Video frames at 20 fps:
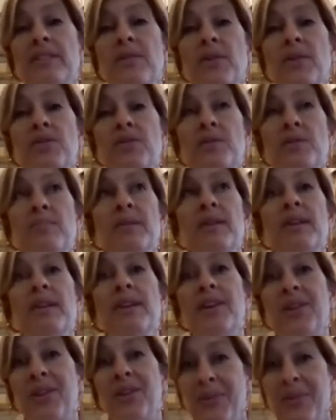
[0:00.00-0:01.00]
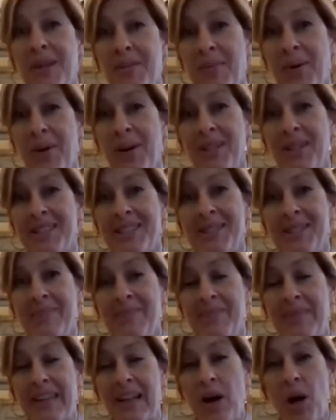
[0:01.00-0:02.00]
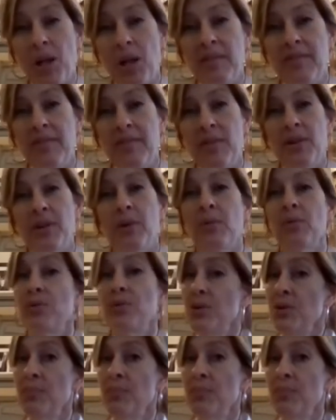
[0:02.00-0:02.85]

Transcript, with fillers: It's going to be three parts olive oil,